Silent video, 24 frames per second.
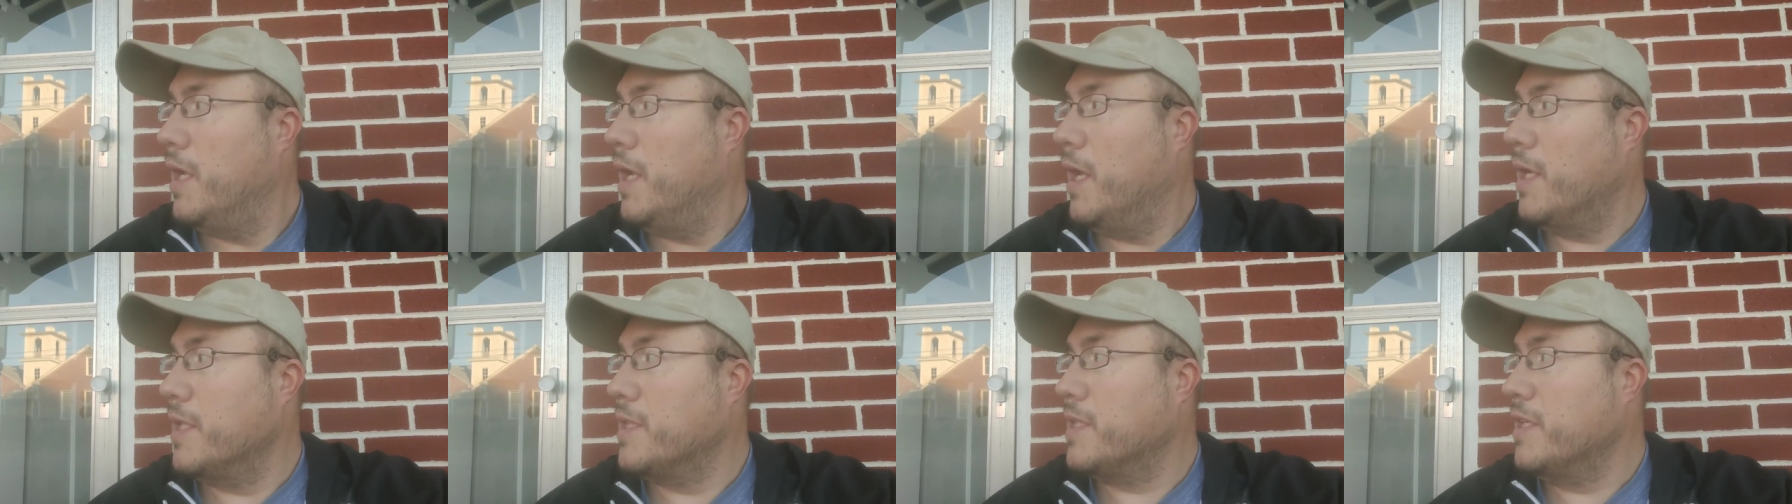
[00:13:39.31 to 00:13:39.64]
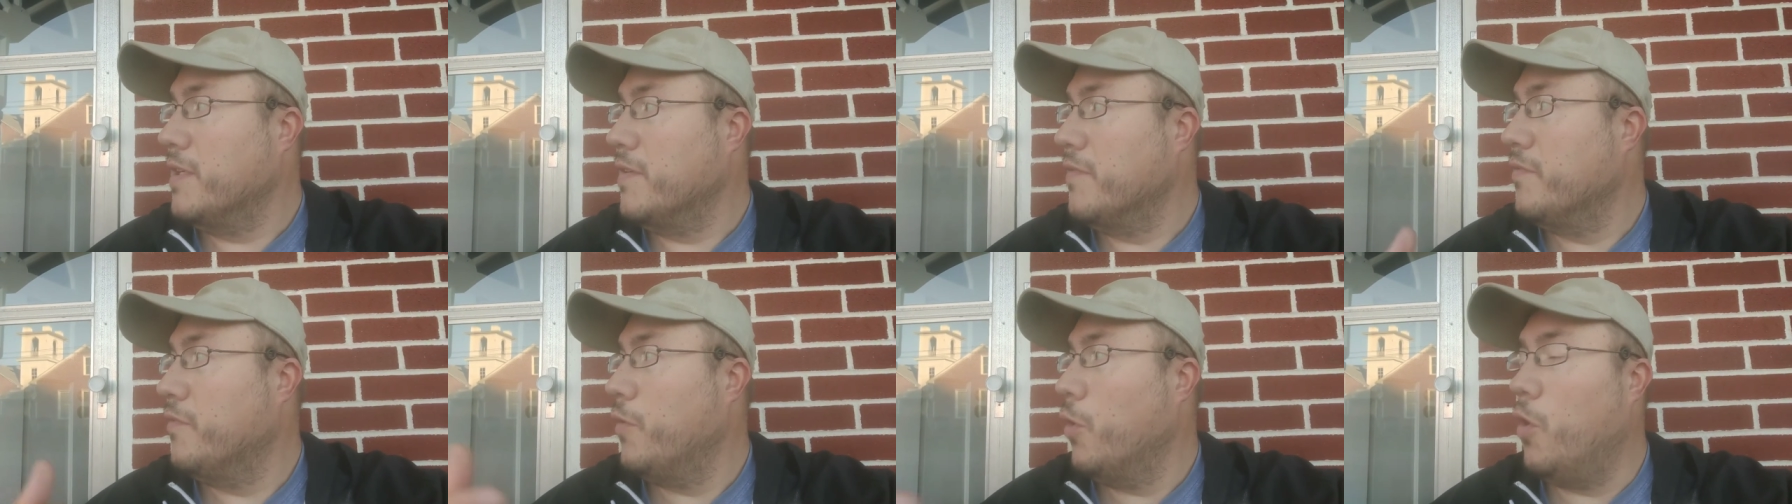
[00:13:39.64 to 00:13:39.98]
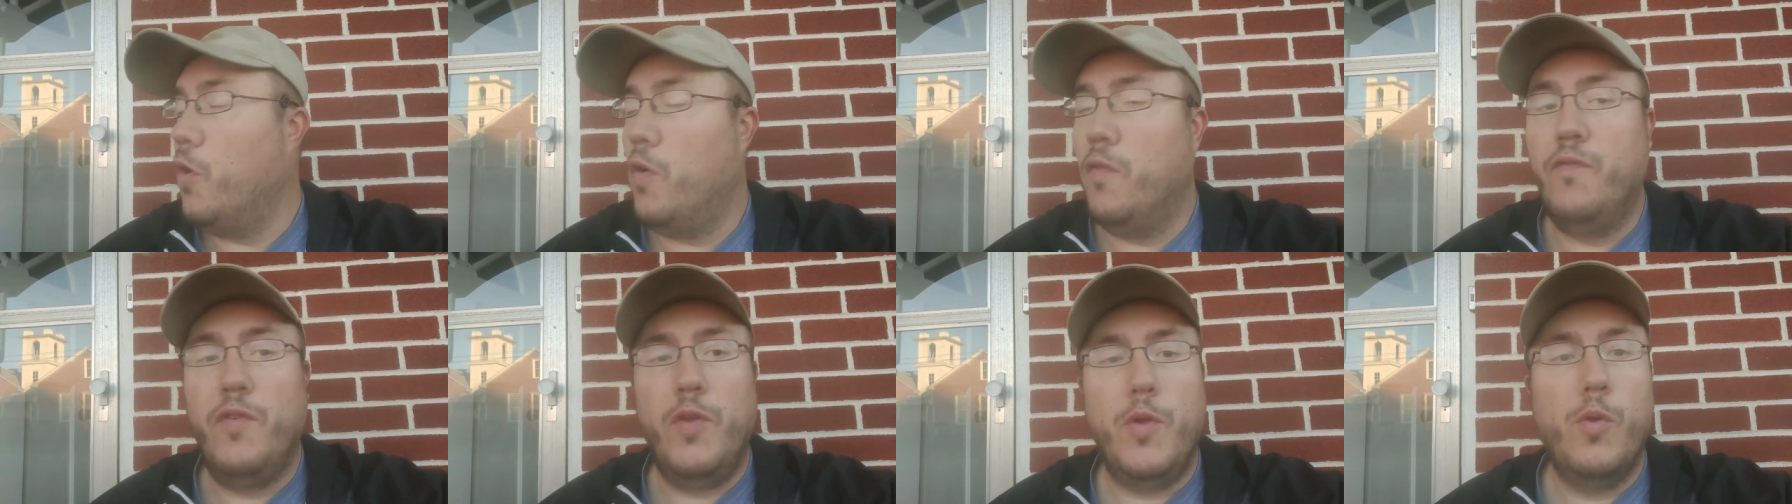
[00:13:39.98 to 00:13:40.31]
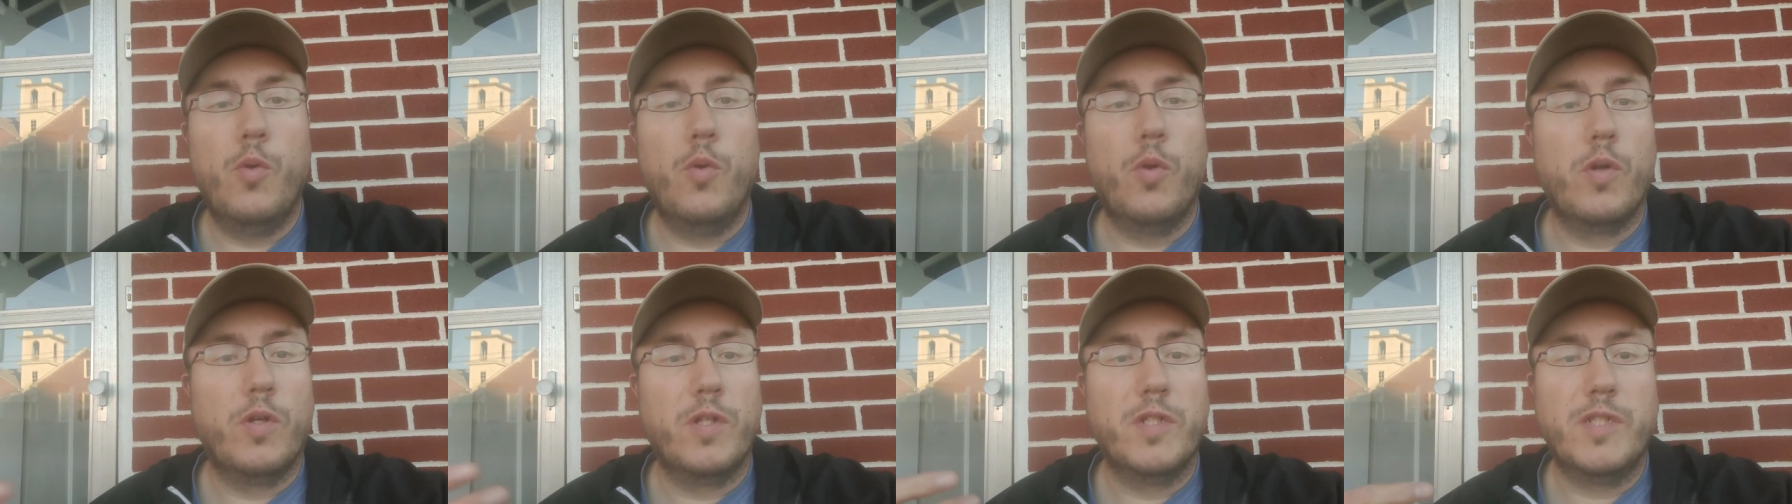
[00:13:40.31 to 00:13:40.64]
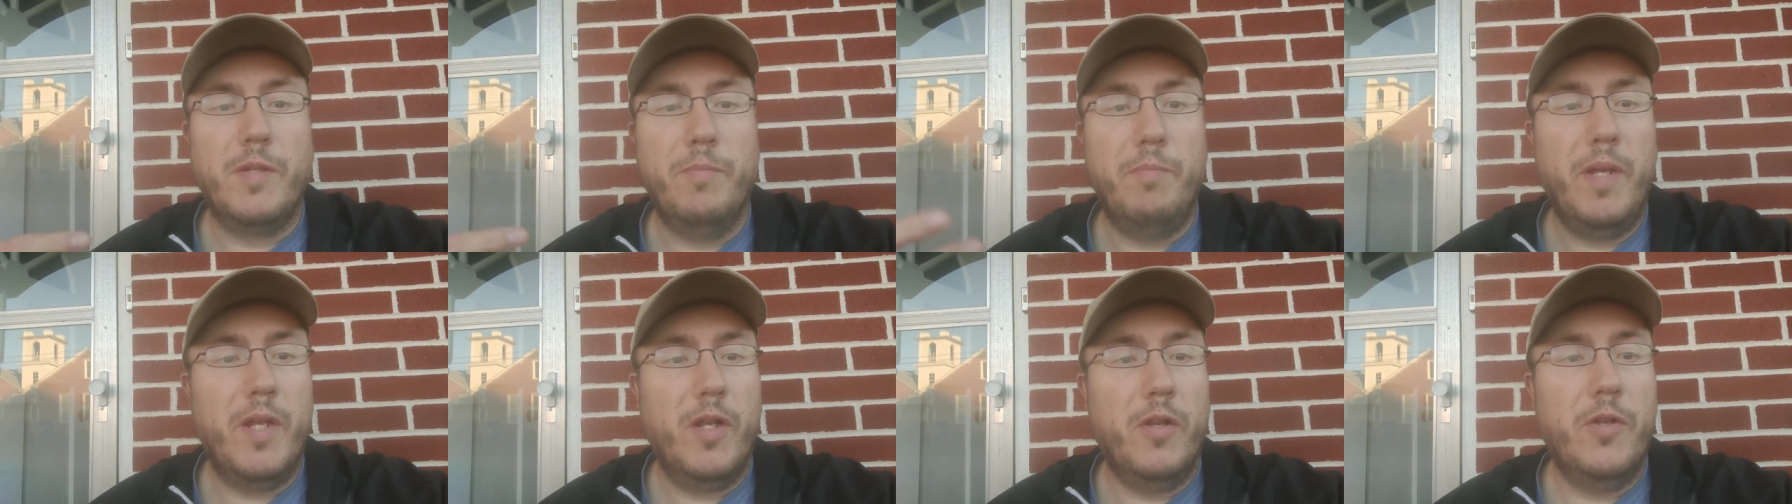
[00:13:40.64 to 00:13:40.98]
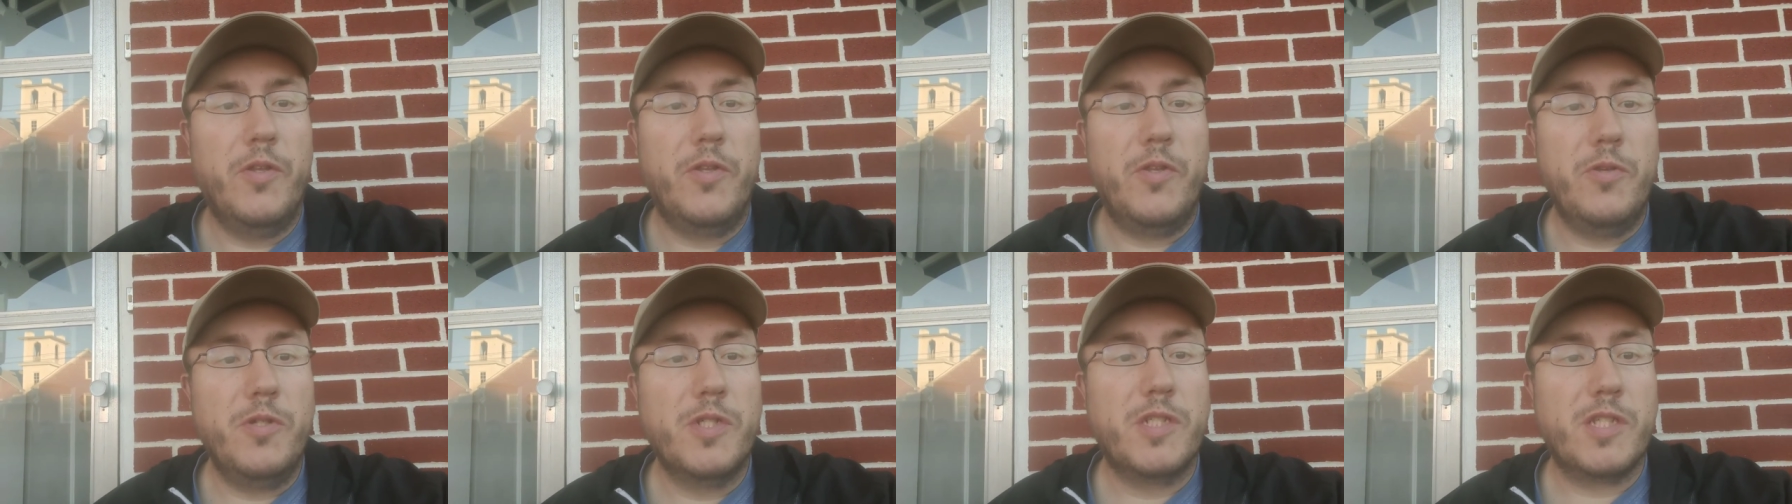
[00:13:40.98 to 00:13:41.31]
uh, to involve viewers and be able
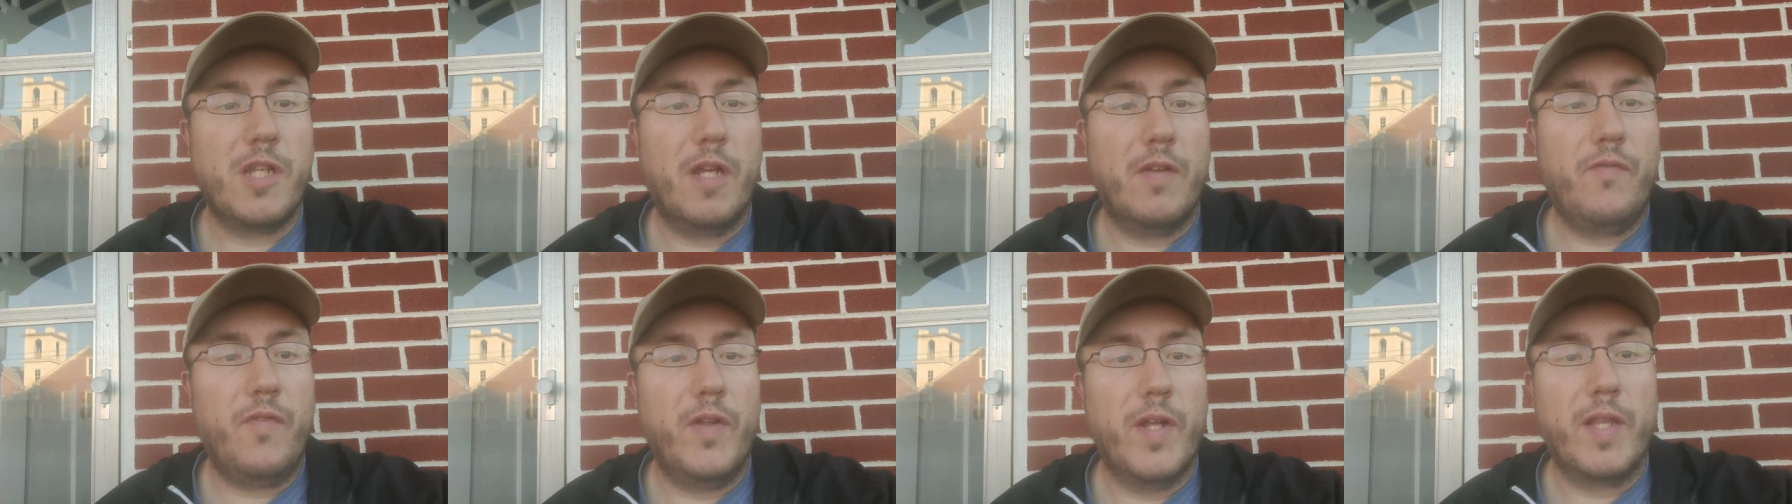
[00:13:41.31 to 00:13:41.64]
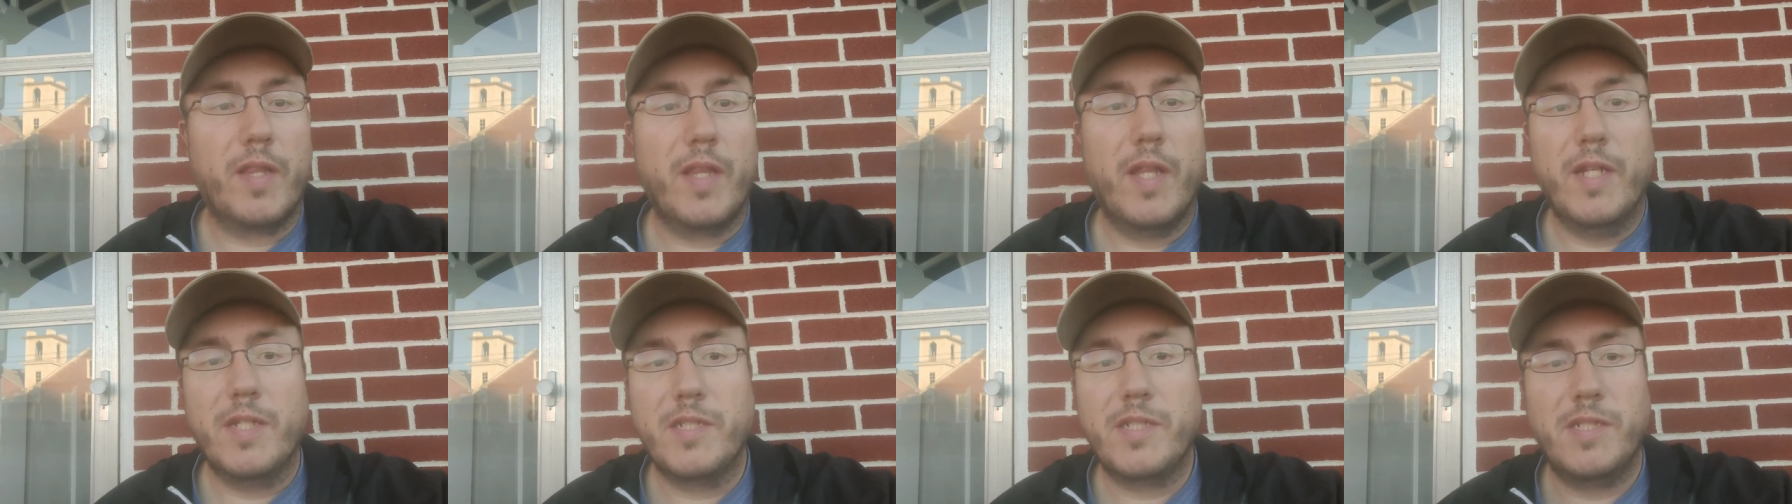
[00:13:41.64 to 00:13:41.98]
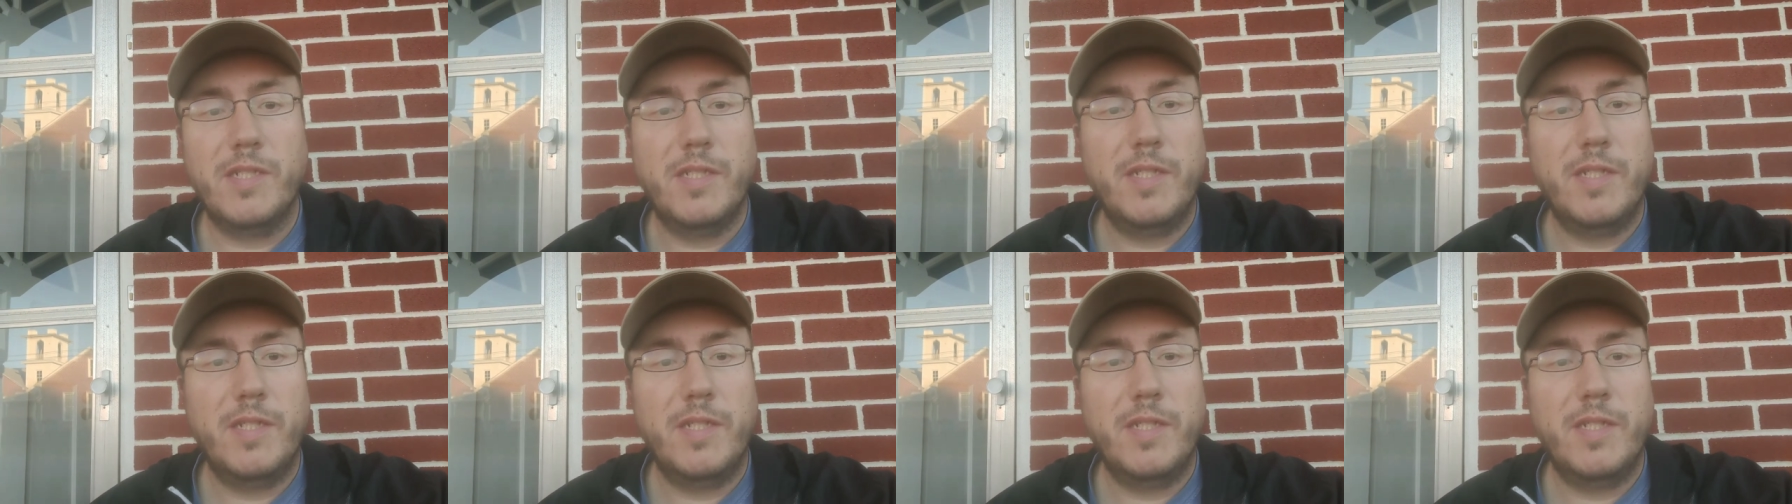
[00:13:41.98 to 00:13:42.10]
to do stuff like this,